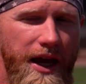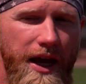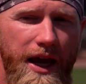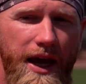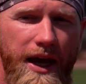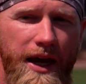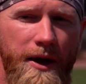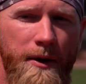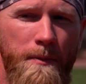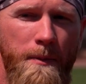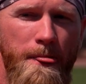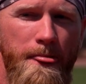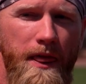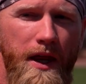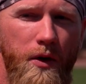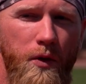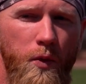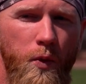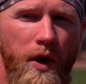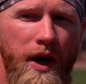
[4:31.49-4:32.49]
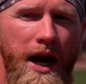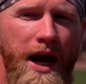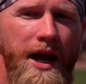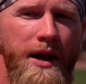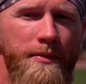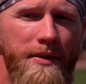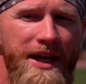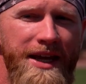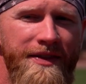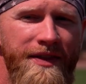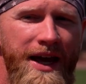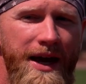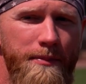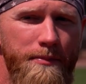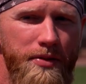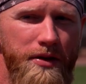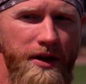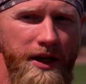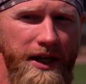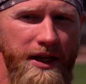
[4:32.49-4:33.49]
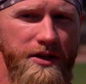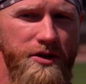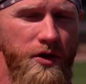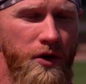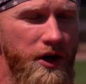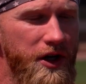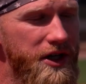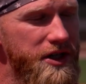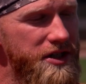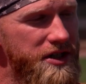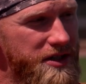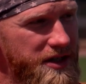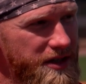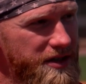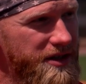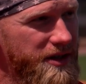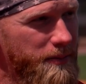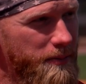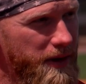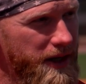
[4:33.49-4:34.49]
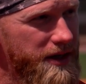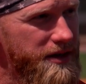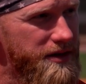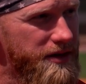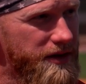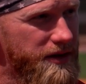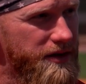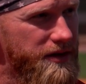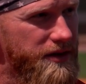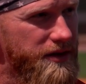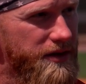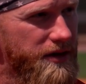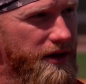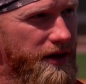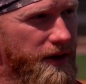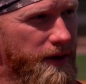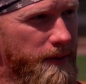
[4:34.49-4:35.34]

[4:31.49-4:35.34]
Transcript: And when I'm in that place on a consistent basis,